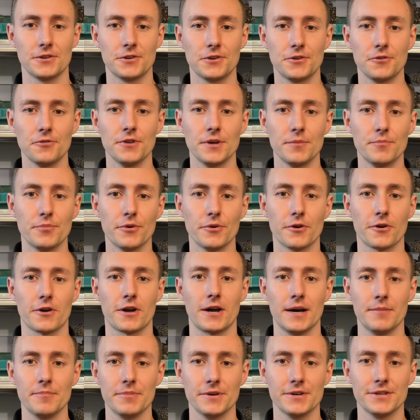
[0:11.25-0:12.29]
and Kundeburg
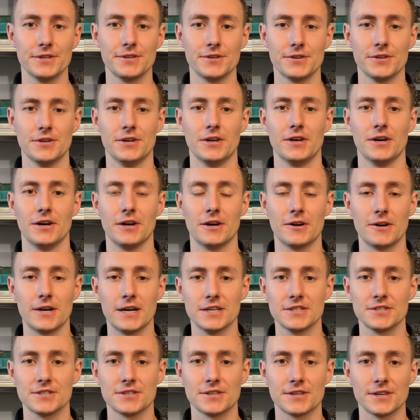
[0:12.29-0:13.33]
Happert are
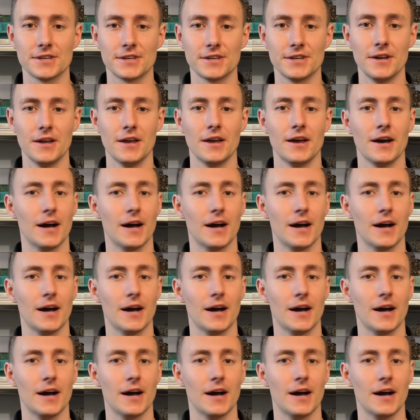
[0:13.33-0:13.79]
asking,